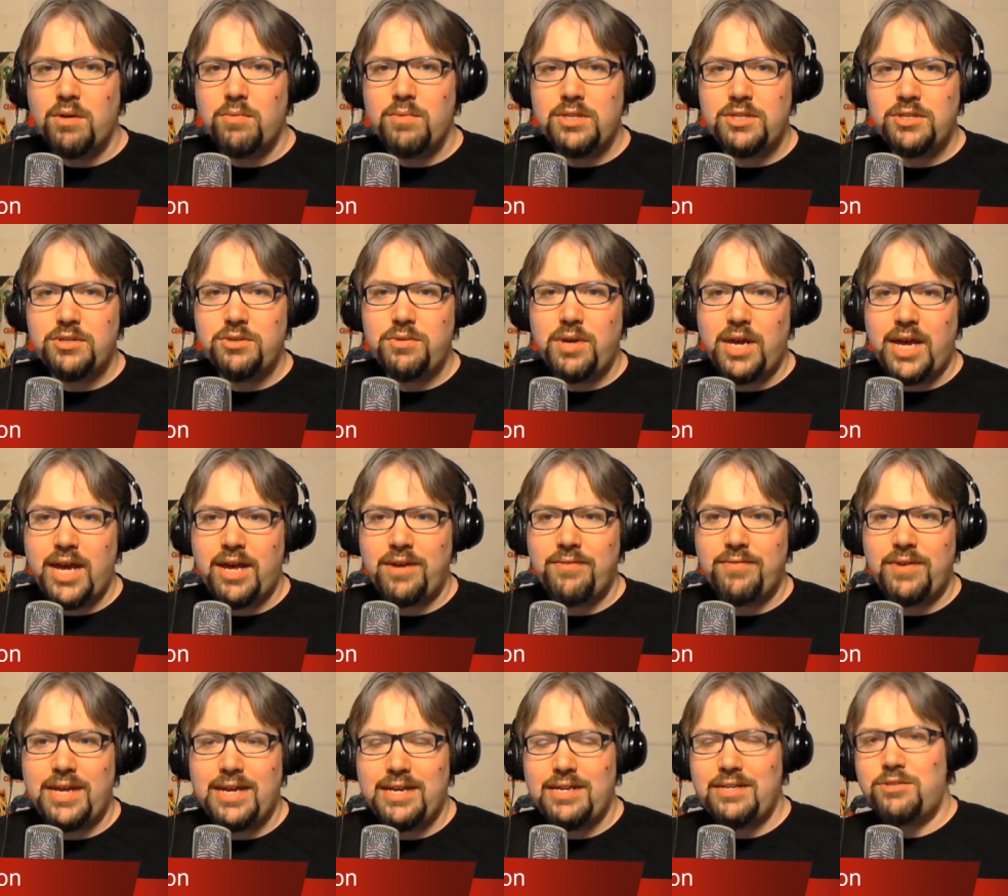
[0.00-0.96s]
We do
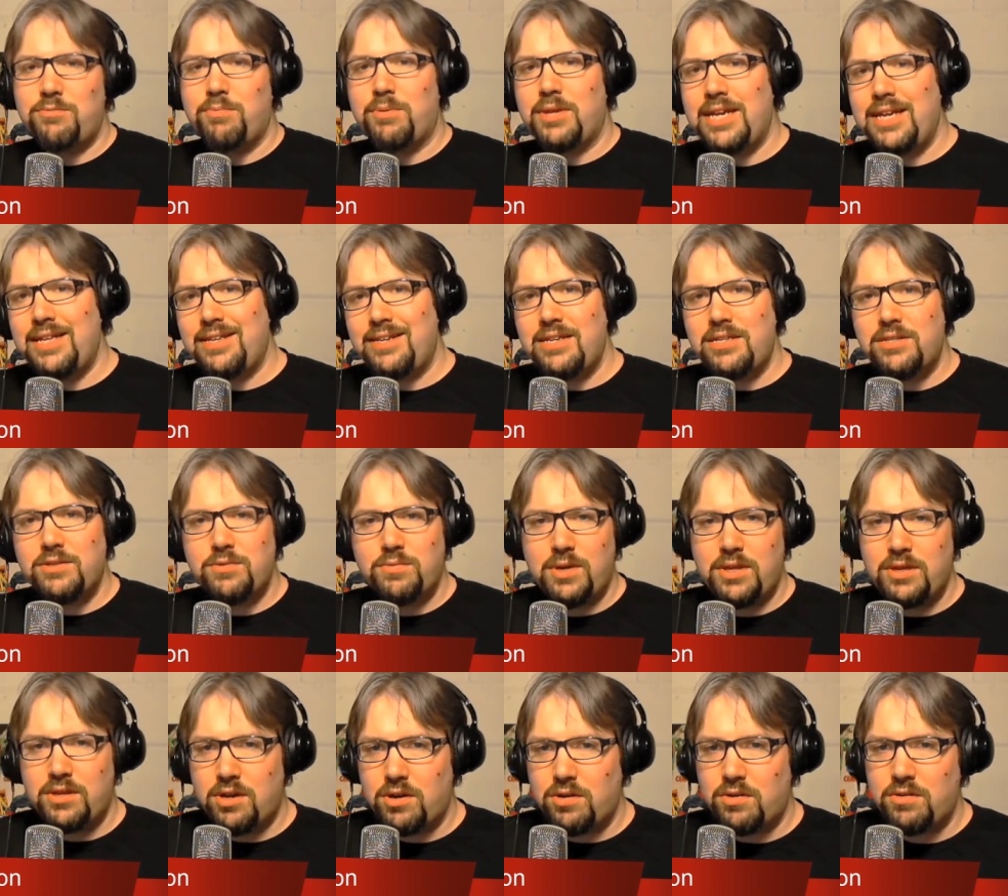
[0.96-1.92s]
have a playlist
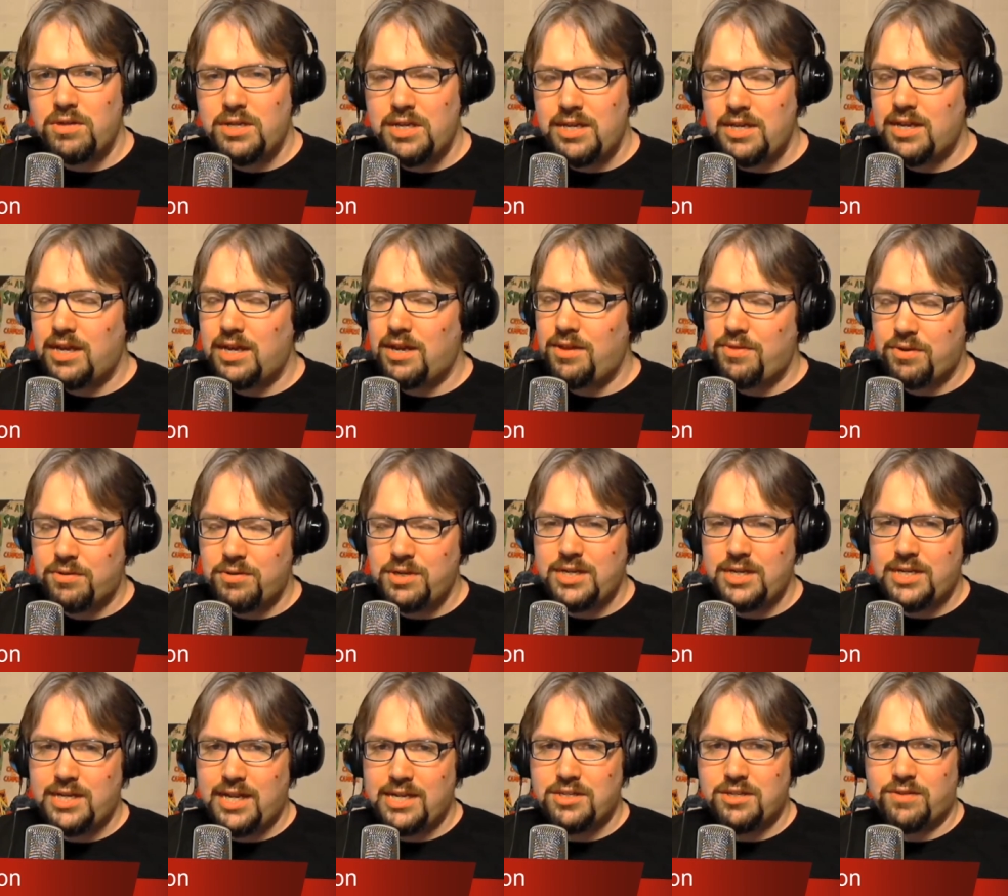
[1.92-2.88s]
with all the uh,
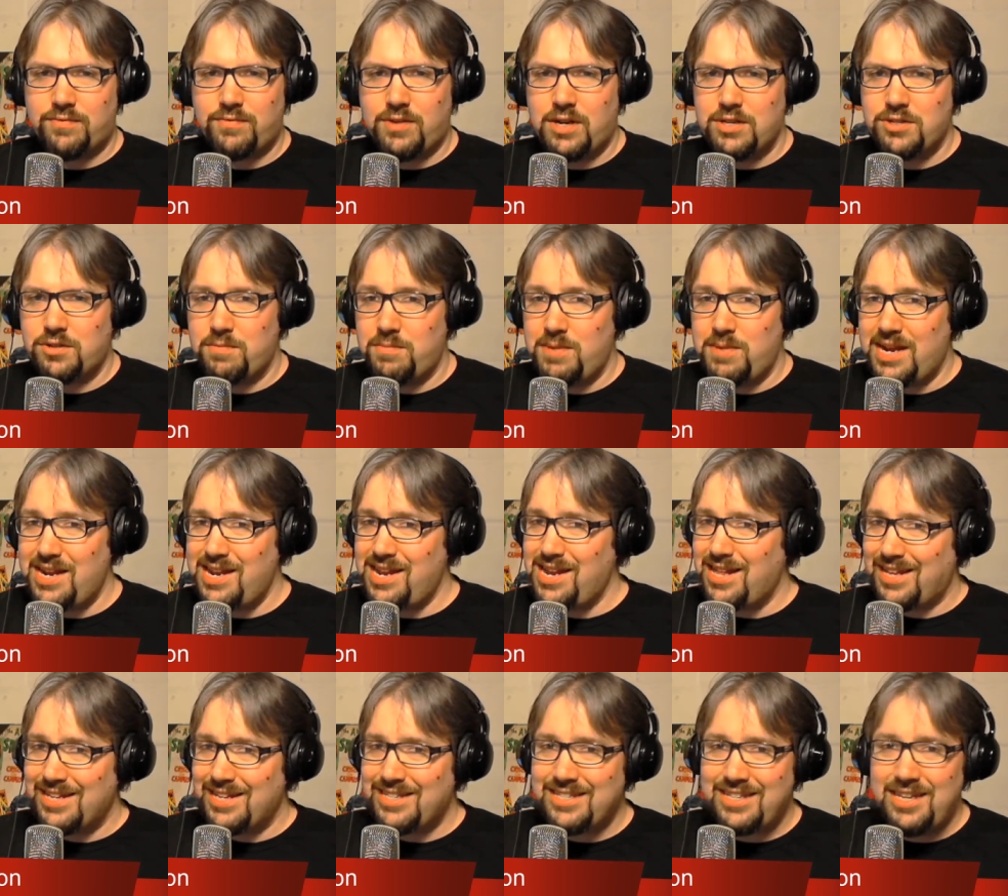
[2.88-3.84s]
30 days of
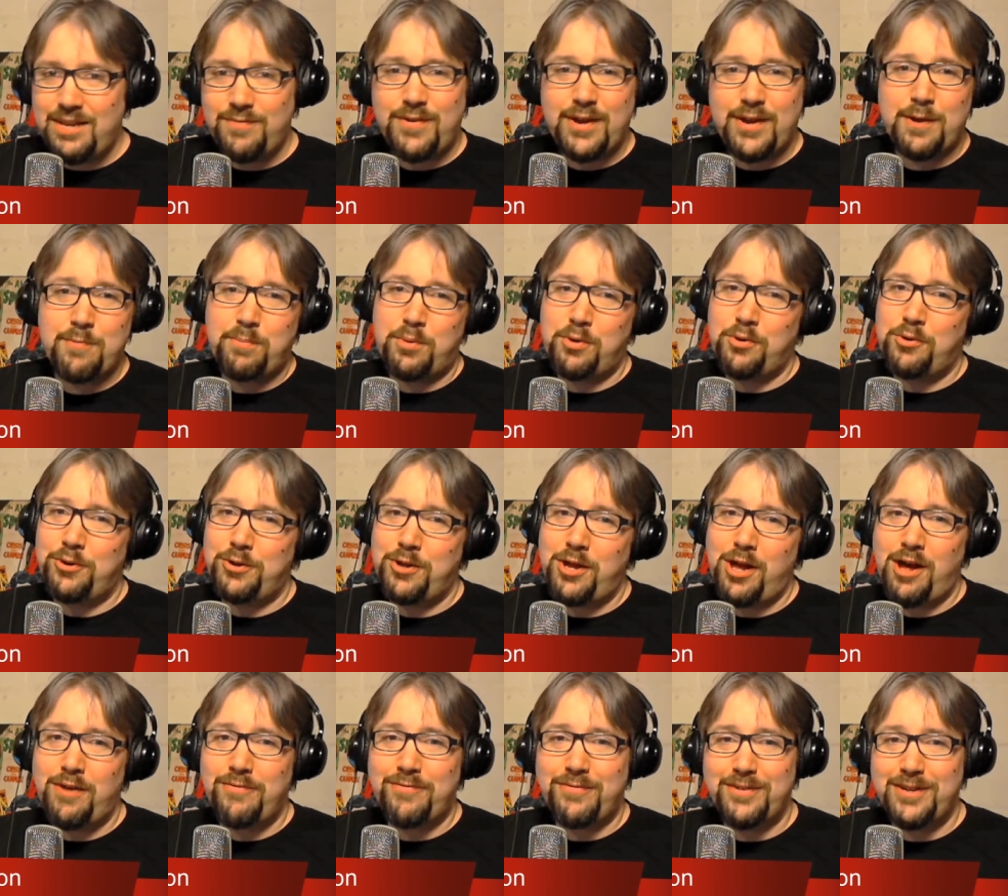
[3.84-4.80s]
WrestleMania. Let's see if I can pull it
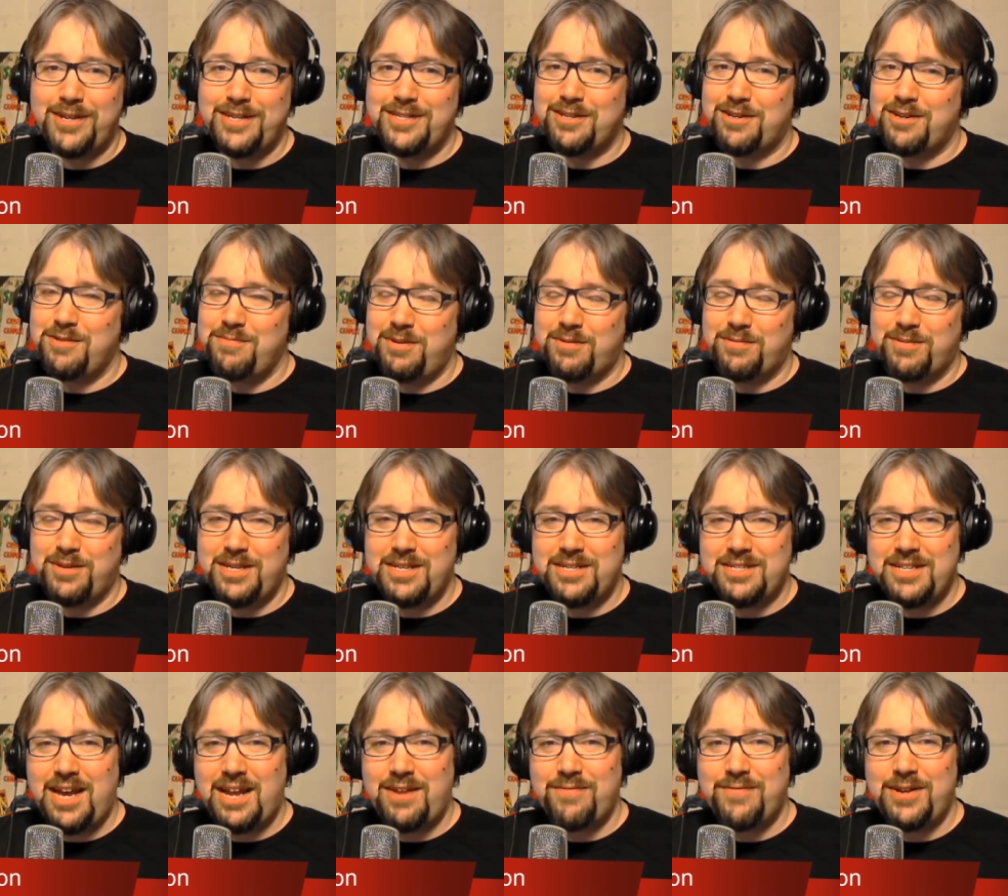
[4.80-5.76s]
off. It's going to be really
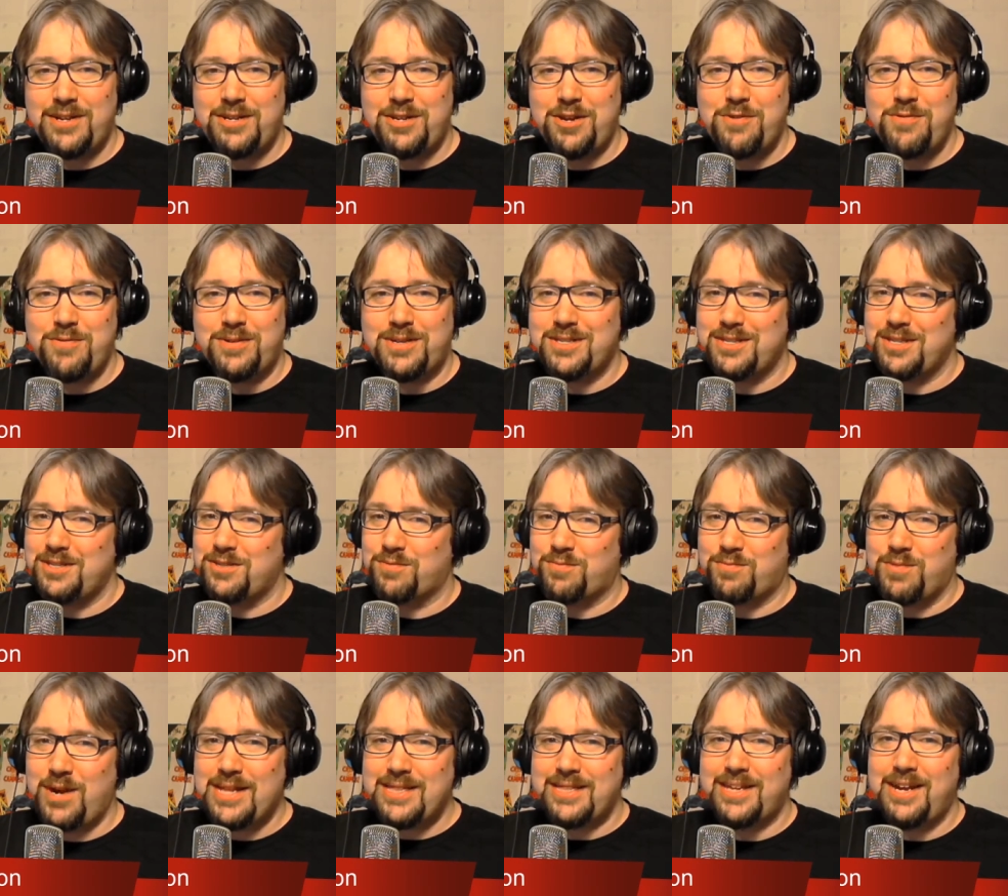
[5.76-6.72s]
sad if I don't because
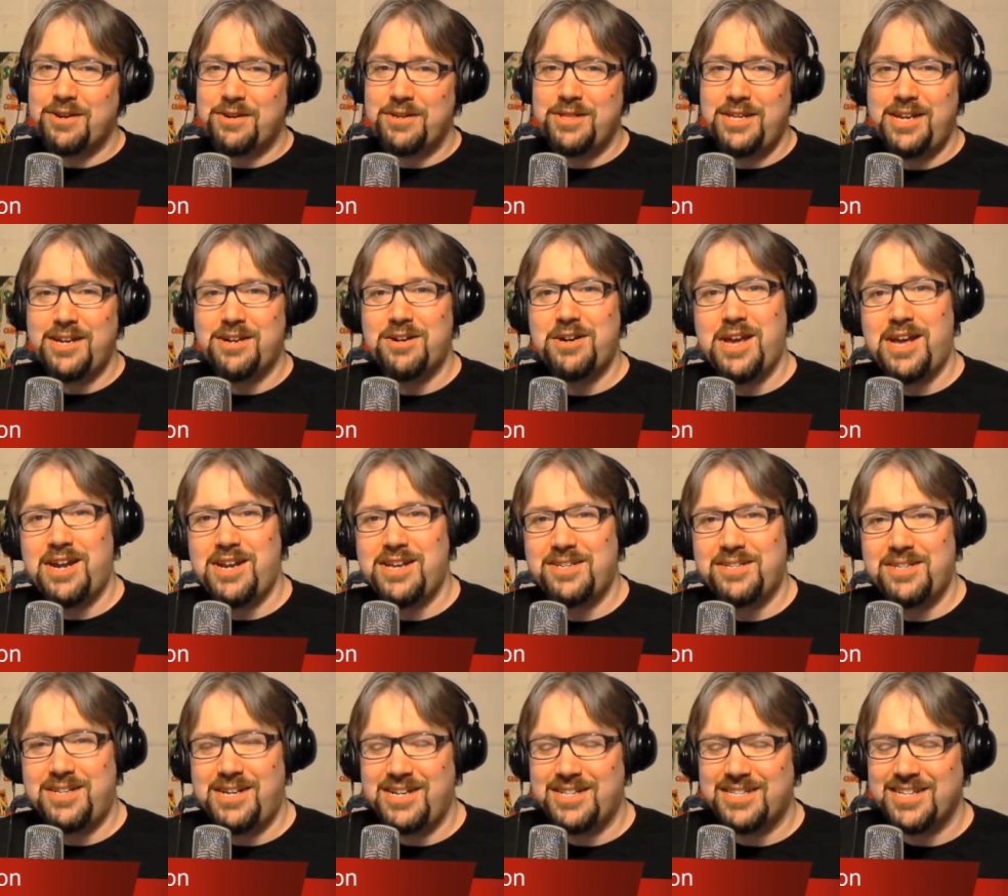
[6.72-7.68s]
it's right there on the internet,
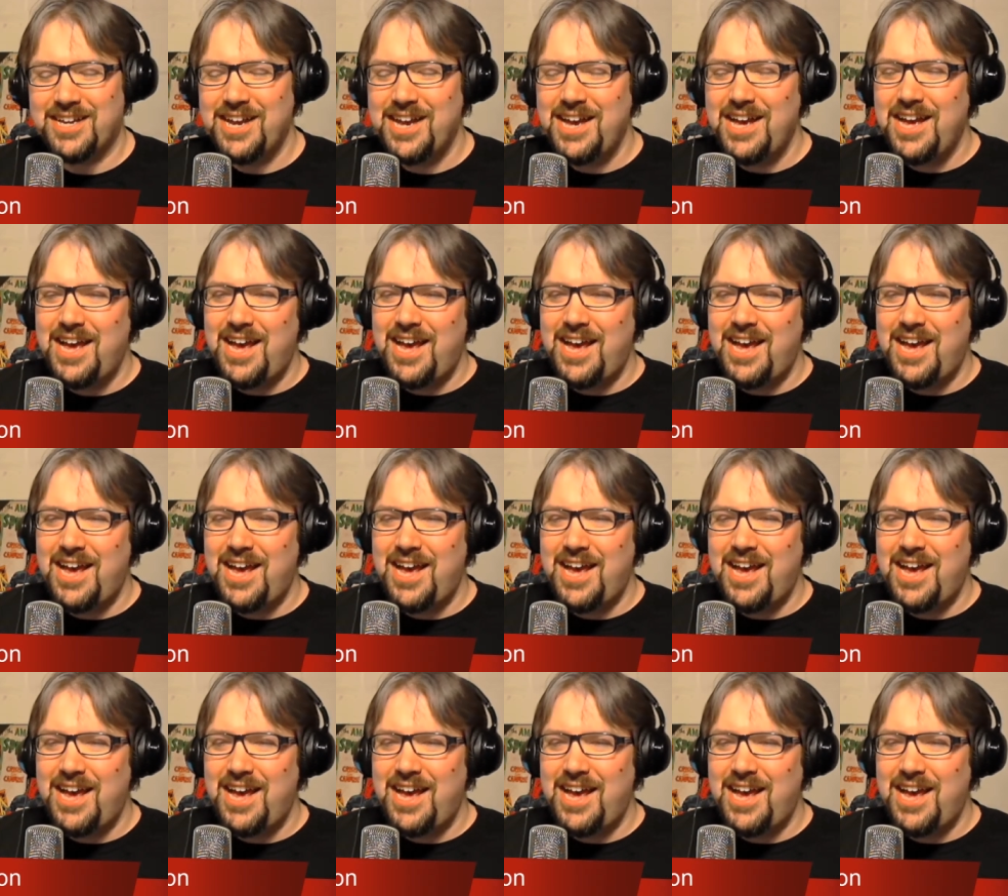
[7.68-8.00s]
isn't it?